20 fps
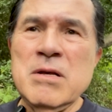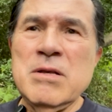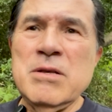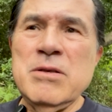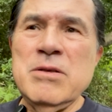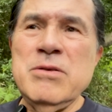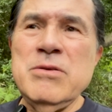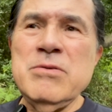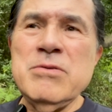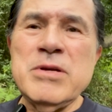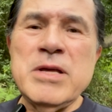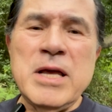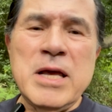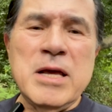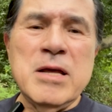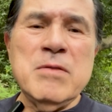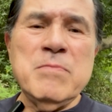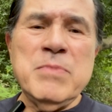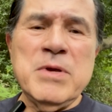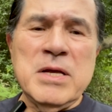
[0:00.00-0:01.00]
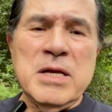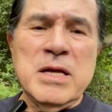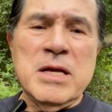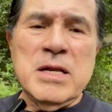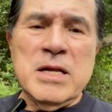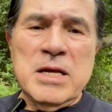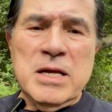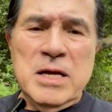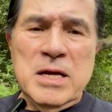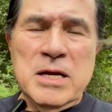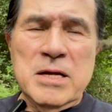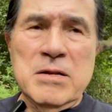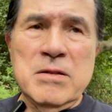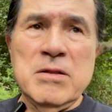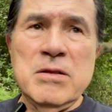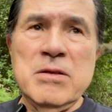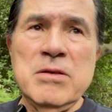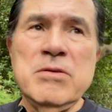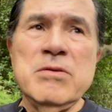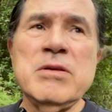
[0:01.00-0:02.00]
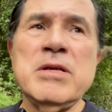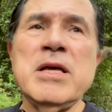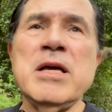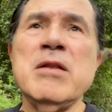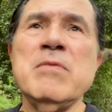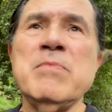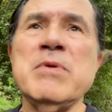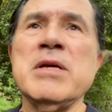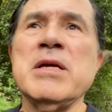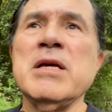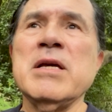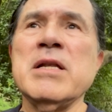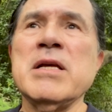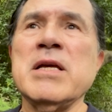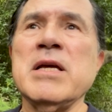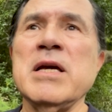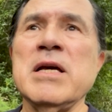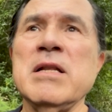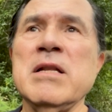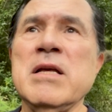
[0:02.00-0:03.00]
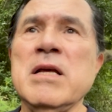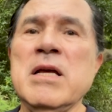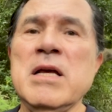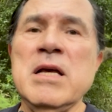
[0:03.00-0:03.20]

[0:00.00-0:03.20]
You can begin again. You can begin again.